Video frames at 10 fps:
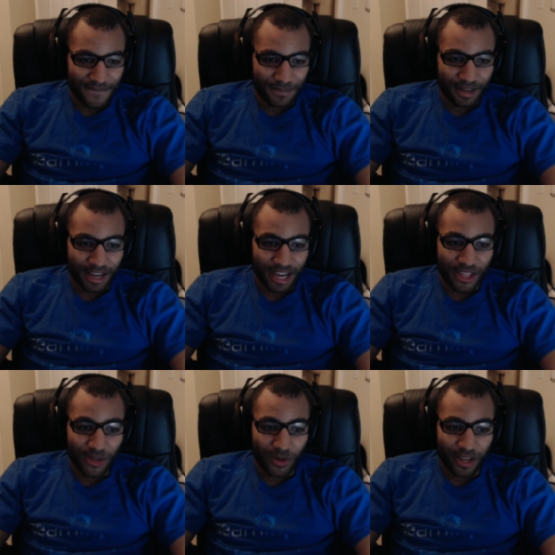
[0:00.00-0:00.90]
But
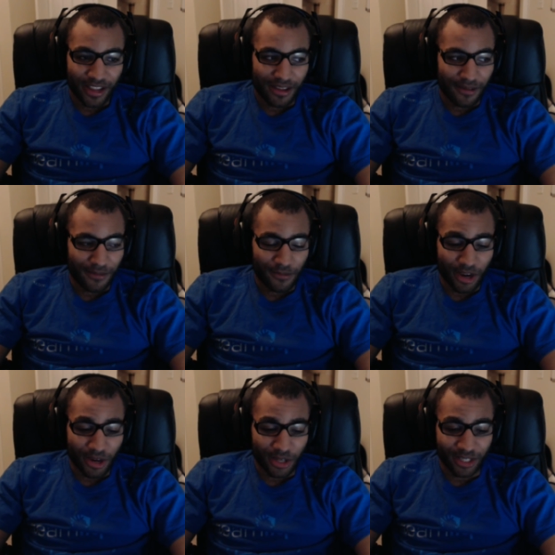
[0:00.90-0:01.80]
either way,
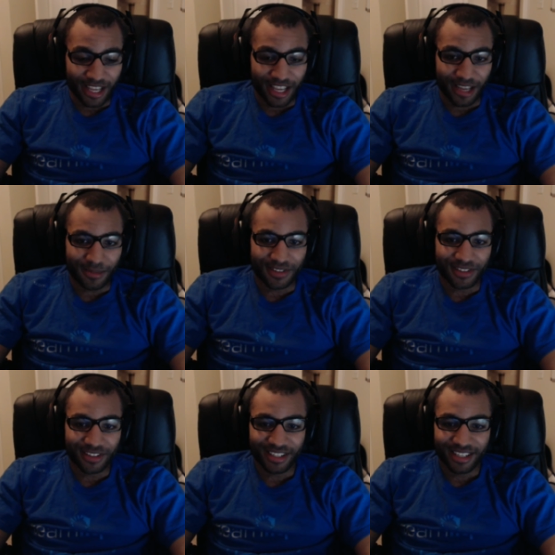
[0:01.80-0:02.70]
very good
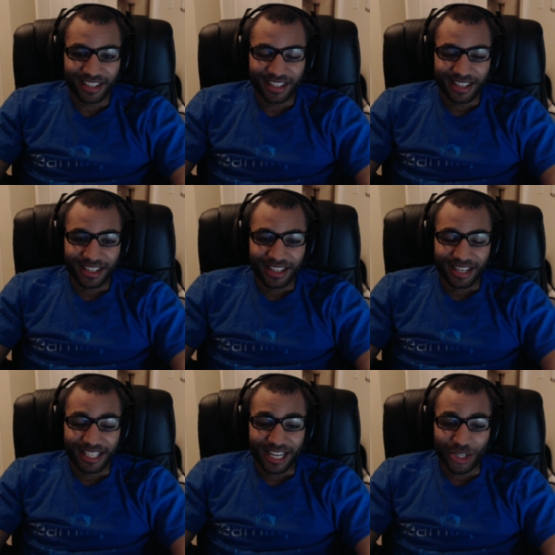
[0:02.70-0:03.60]
games. I'm
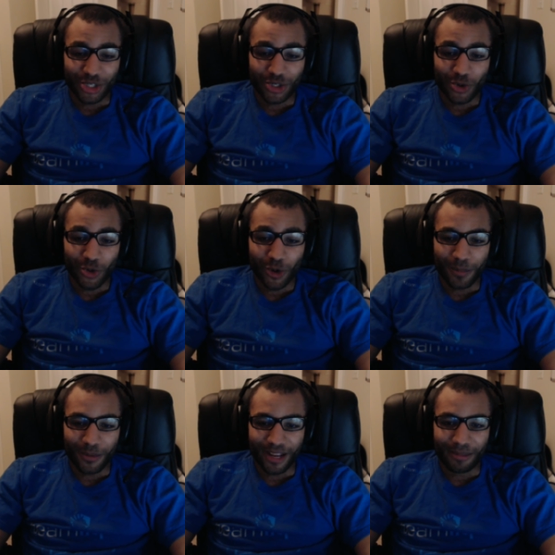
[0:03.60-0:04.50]
going to take a short
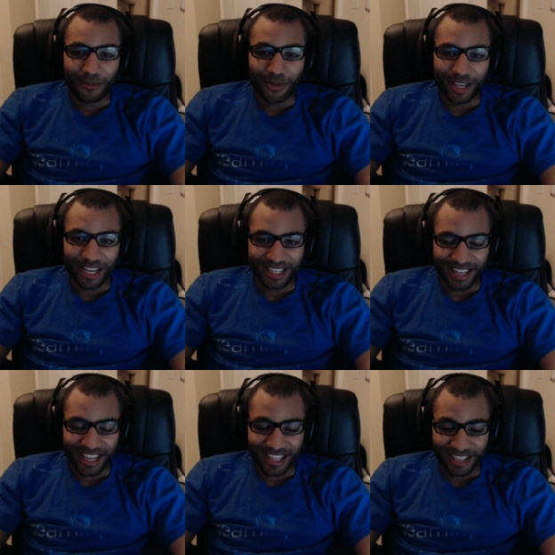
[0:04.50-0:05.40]
break before getting into the
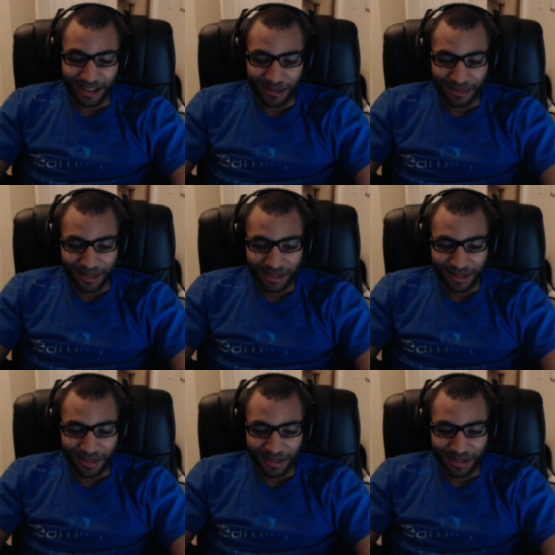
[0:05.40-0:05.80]
next game.